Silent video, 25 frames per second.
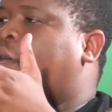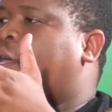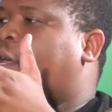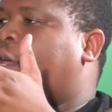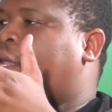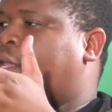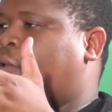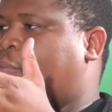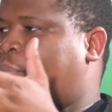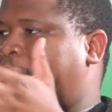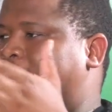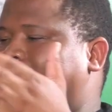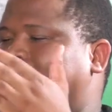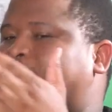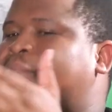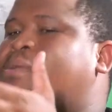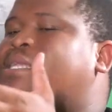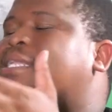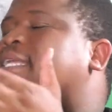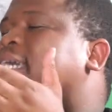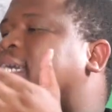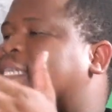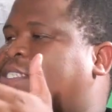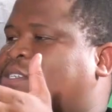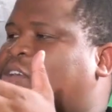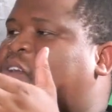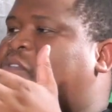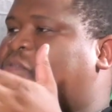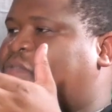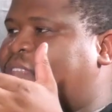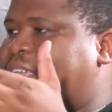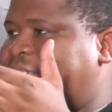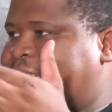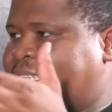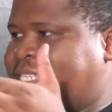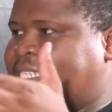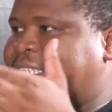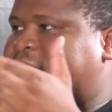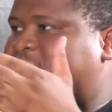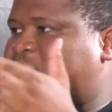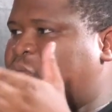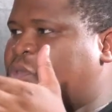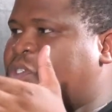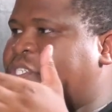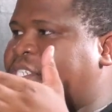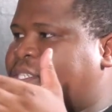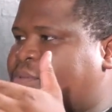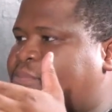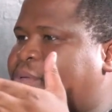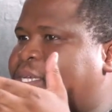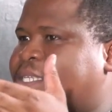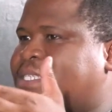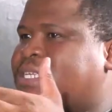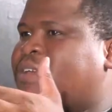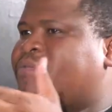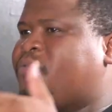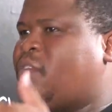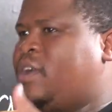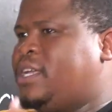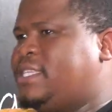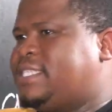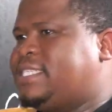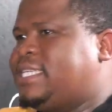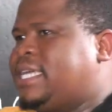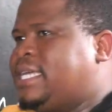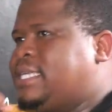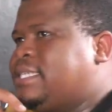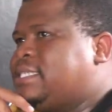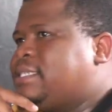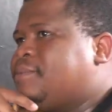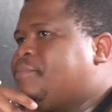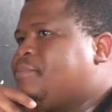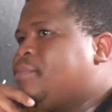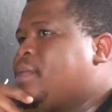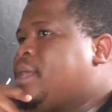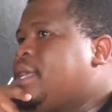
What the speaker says: or the parameters of the institution per se. For instance,